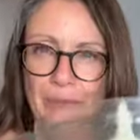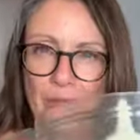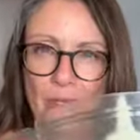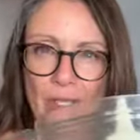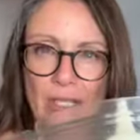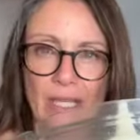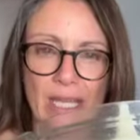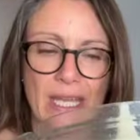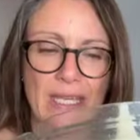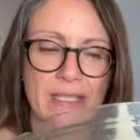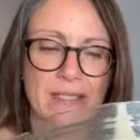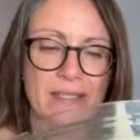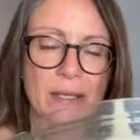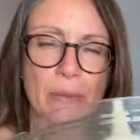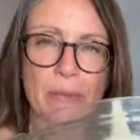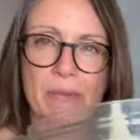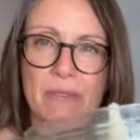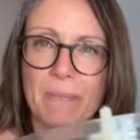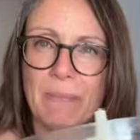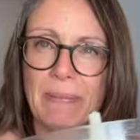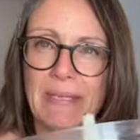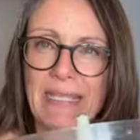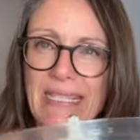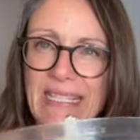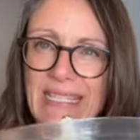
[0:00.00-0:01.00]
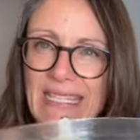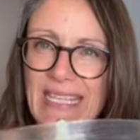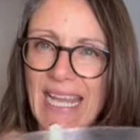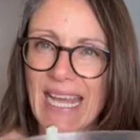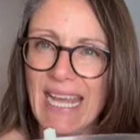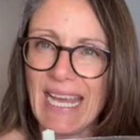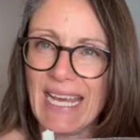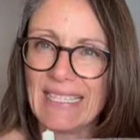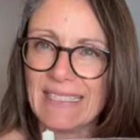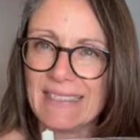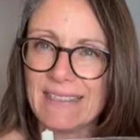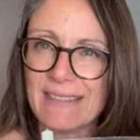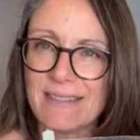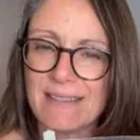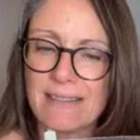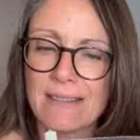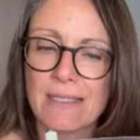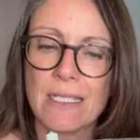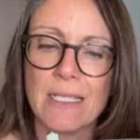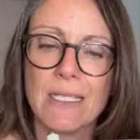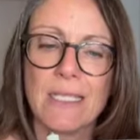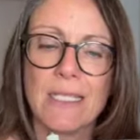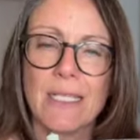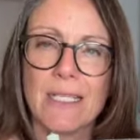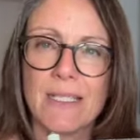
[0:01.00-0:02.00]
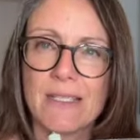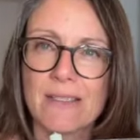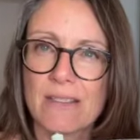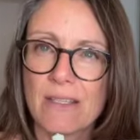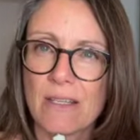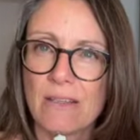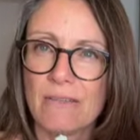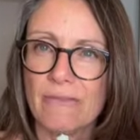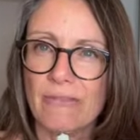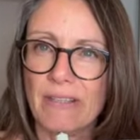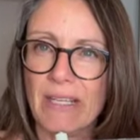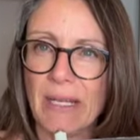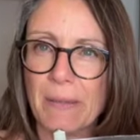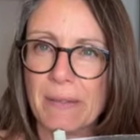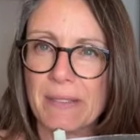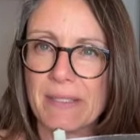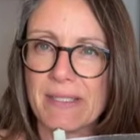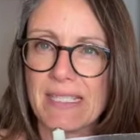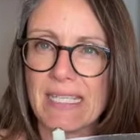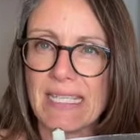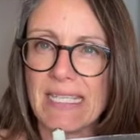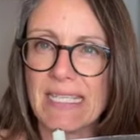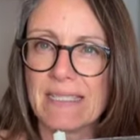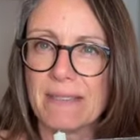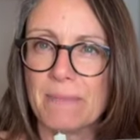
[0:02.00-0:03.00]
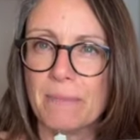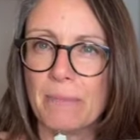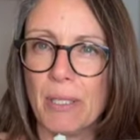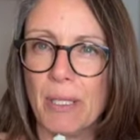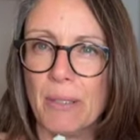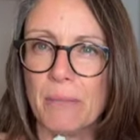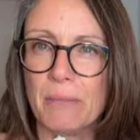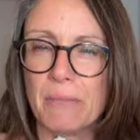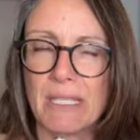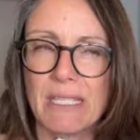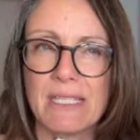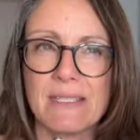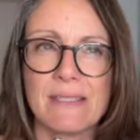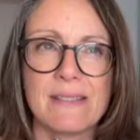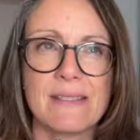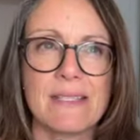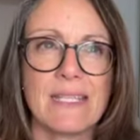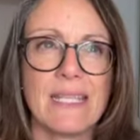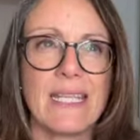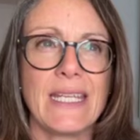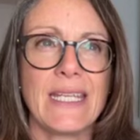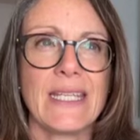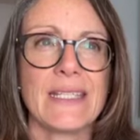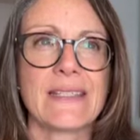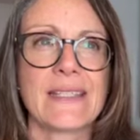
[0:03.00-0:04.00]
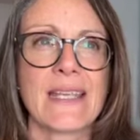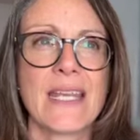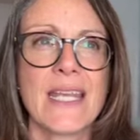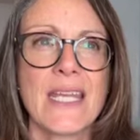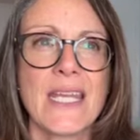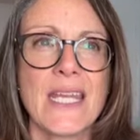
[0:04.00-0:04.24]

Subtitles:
Okay, so that was pecans, sunflower seeds and pumpkin seeds.